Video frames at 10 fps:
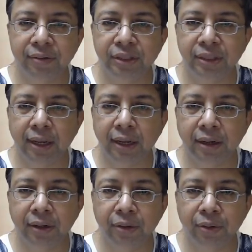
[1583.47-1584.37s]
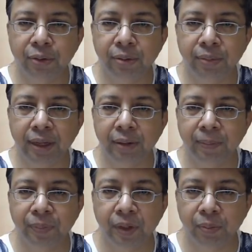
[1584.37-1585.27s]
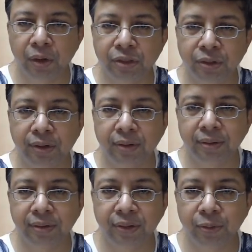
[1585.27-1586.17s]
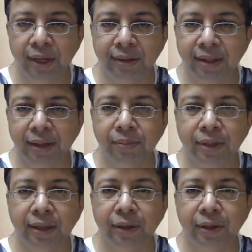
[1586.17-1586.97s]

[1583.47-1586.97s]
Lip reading: which I continue to remain bullish on. See you next time.